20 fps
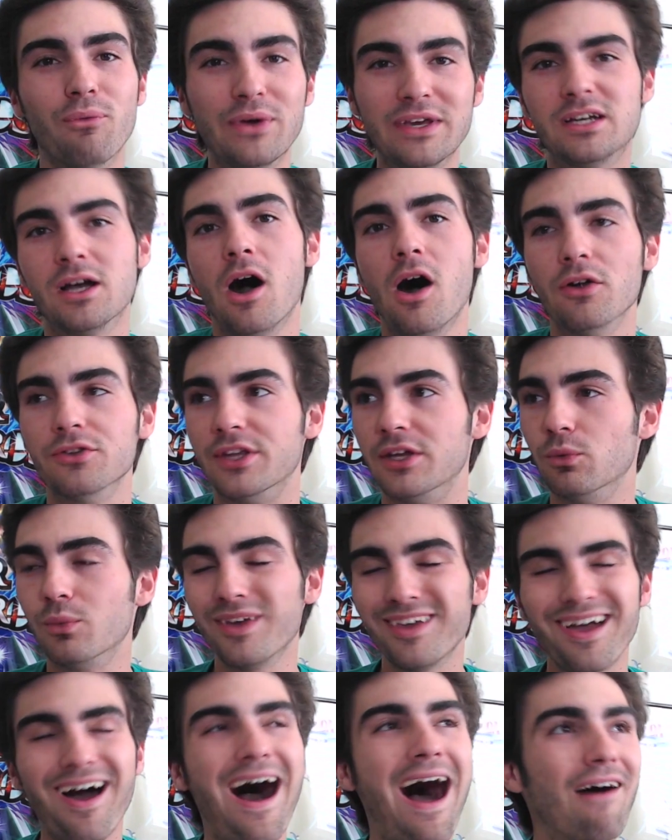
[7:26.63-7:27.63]
We called it.
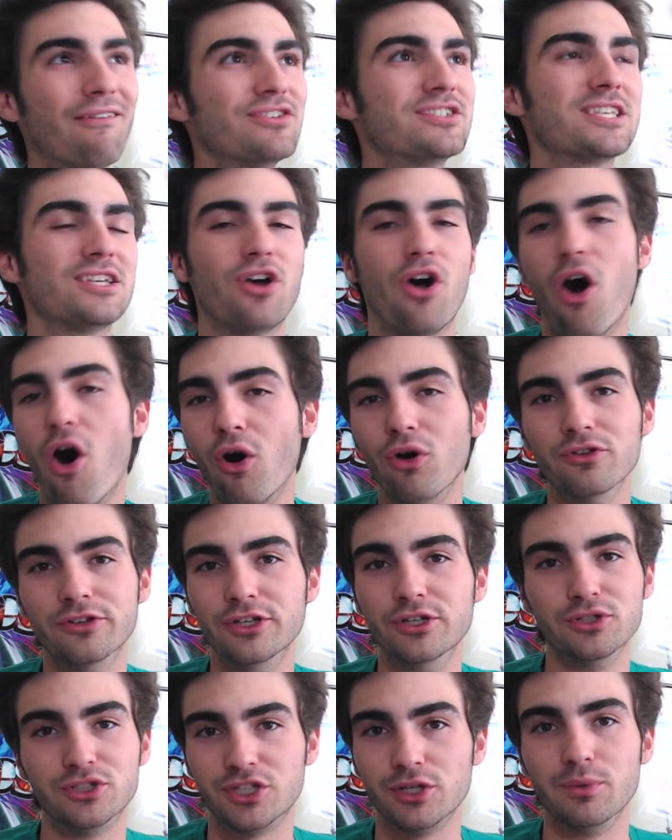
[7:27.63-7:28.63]
We obviously all
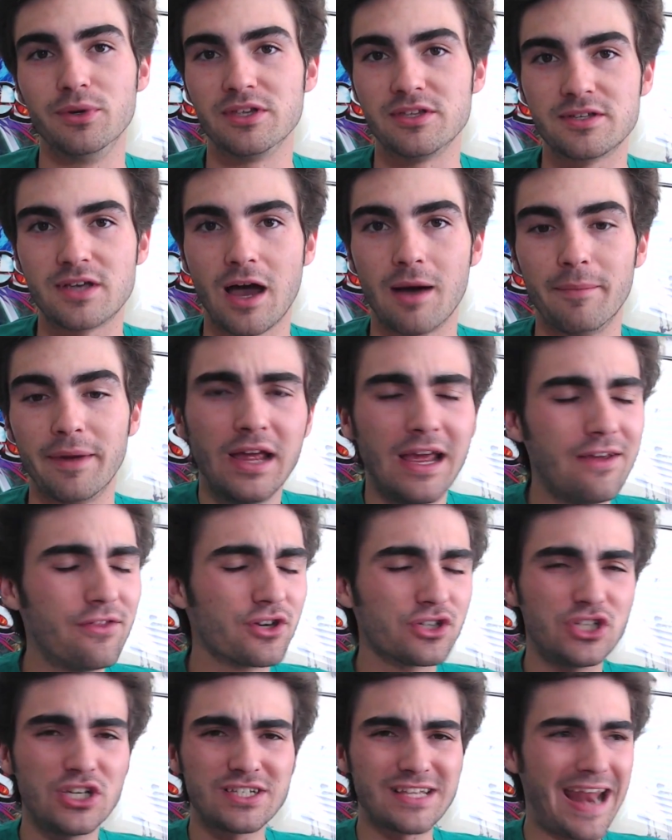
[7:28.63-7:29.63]
knew she was coming.
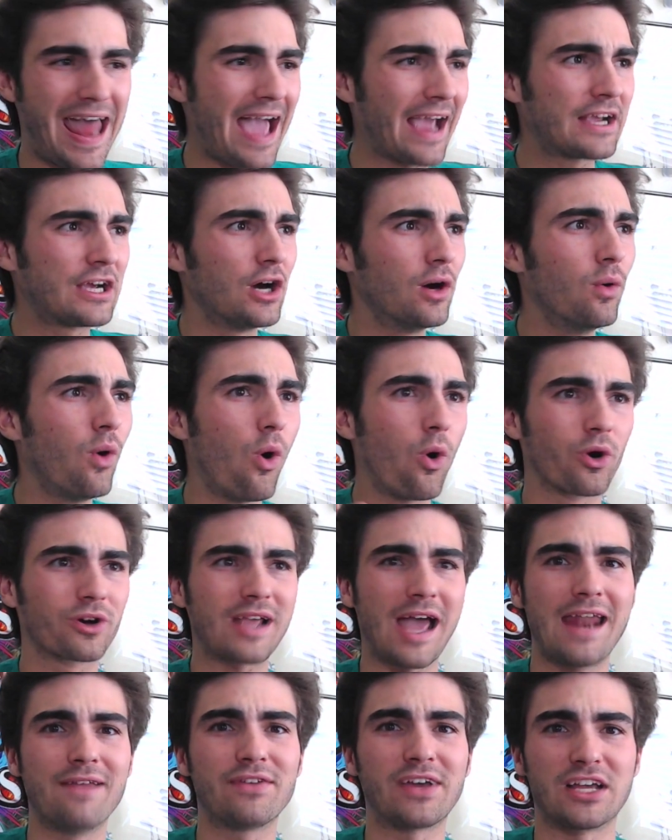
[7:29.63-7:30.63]
Either she's an Echo or
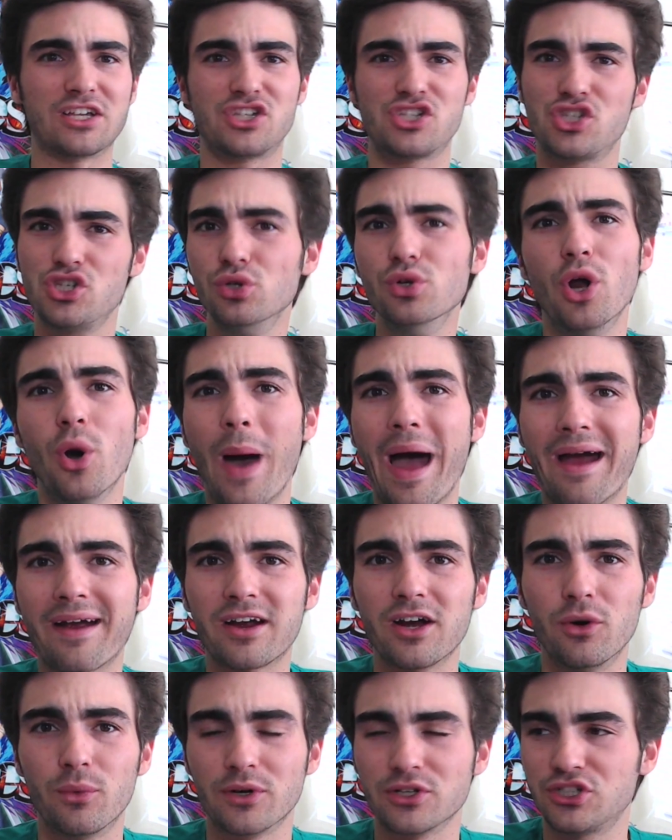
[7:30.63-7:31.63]
kind of like a pseudo
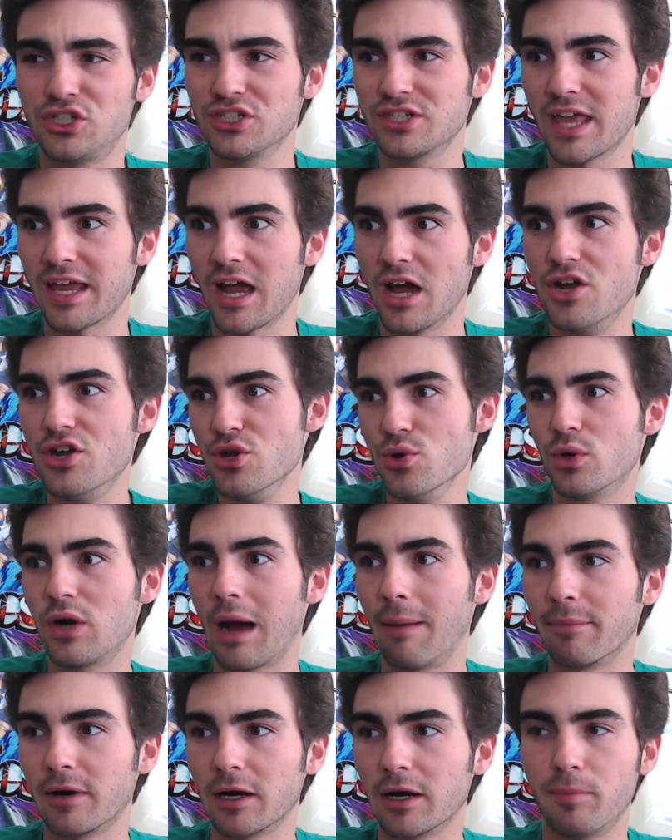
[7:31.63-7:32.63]
Echo where she's like a
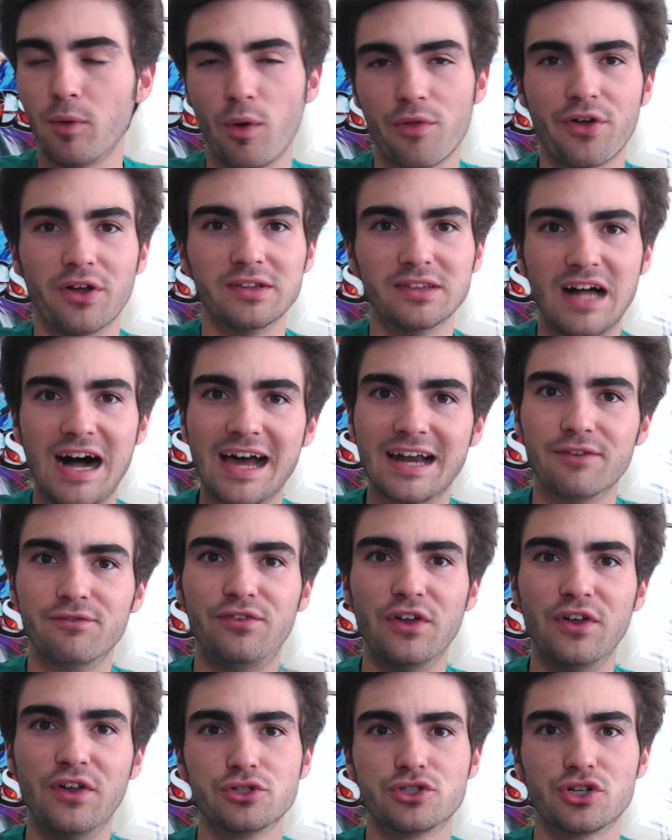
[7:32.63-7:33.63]
newcomer, but with a lot of
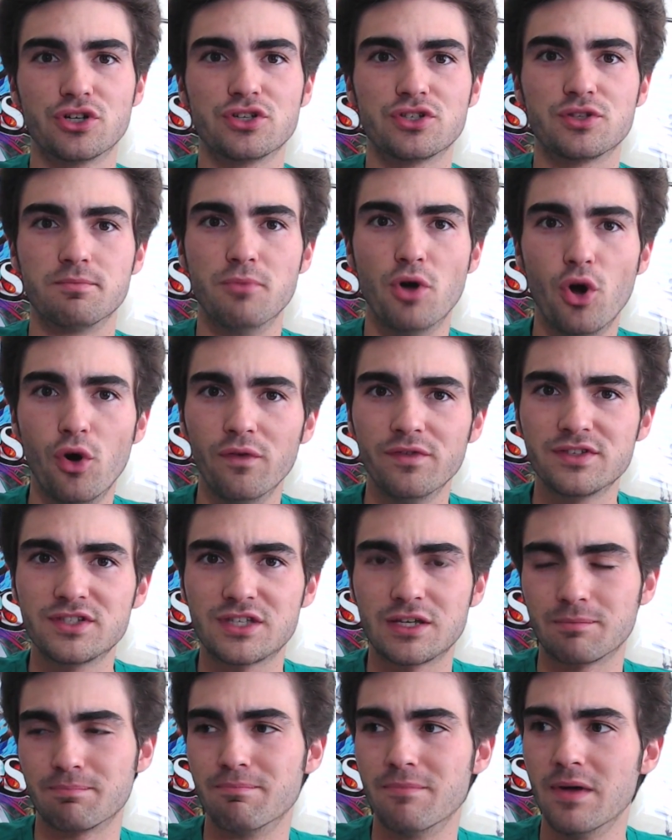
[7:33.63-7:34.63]
villagers' moves
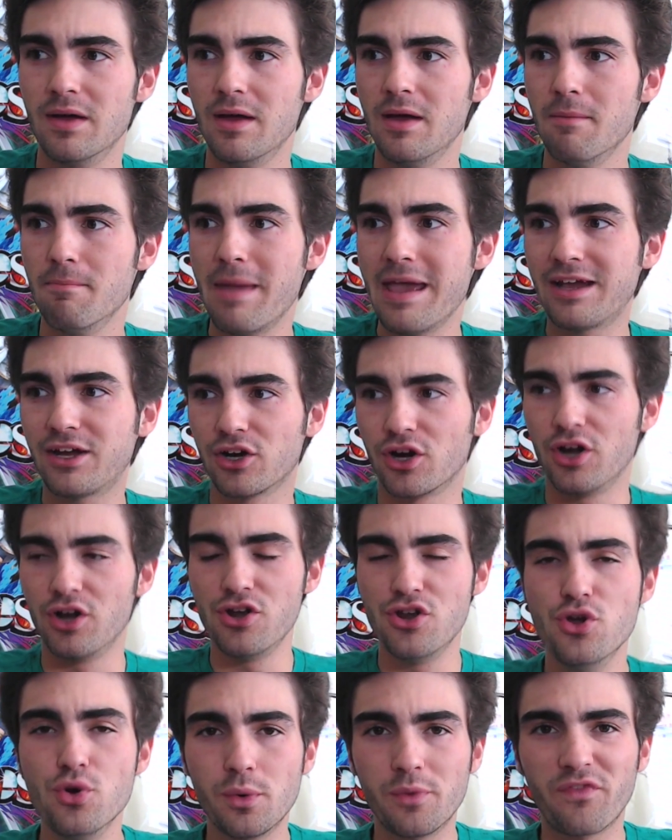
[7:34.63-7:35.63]
to make her a
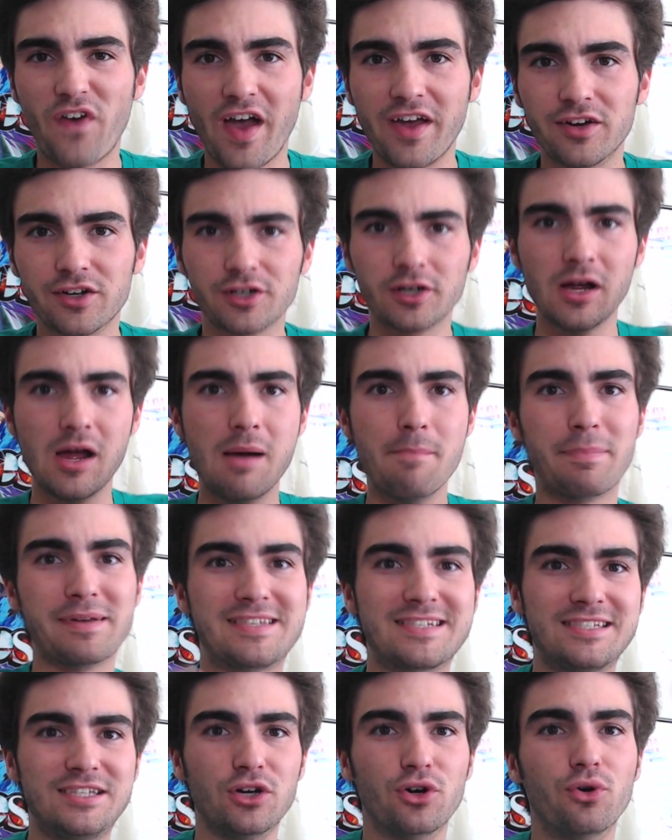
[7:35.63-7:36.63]
new fighter, but
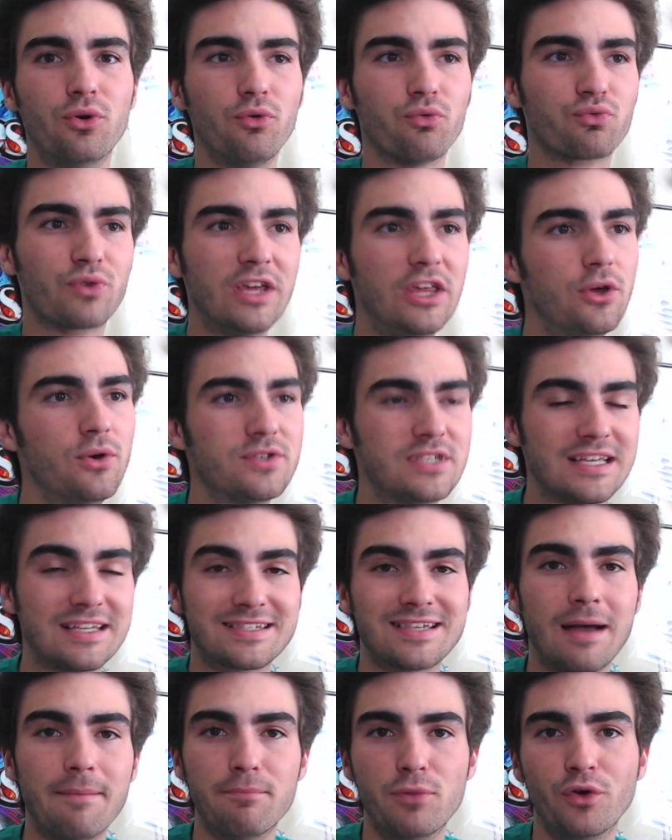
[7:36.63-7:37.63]
still reusing
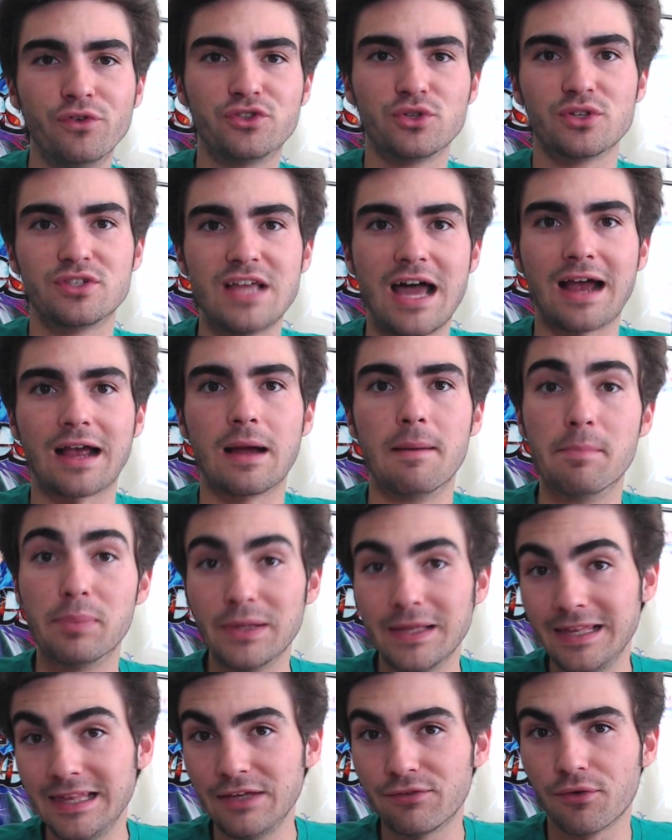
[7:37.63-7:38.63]
some moves so it's not
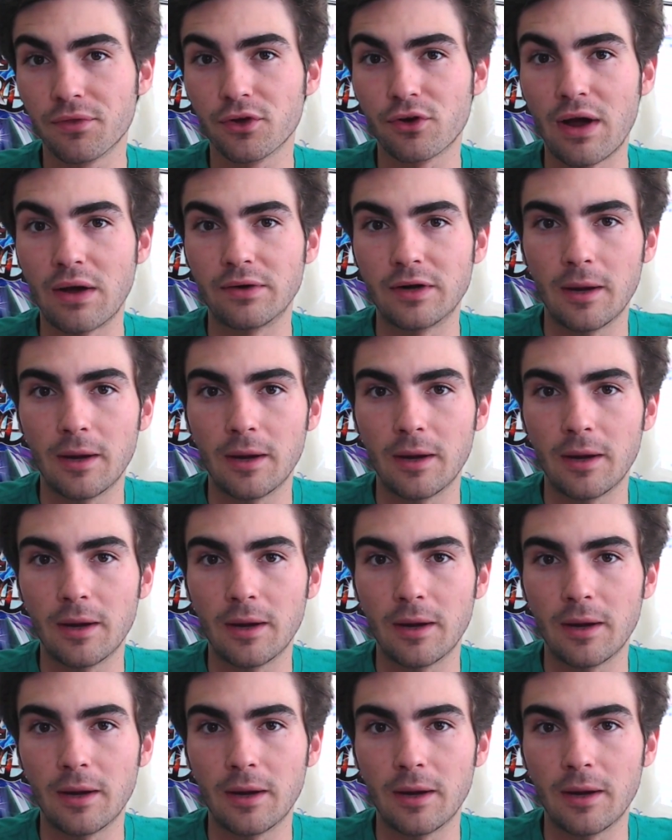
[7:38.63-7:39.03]
completely from the ground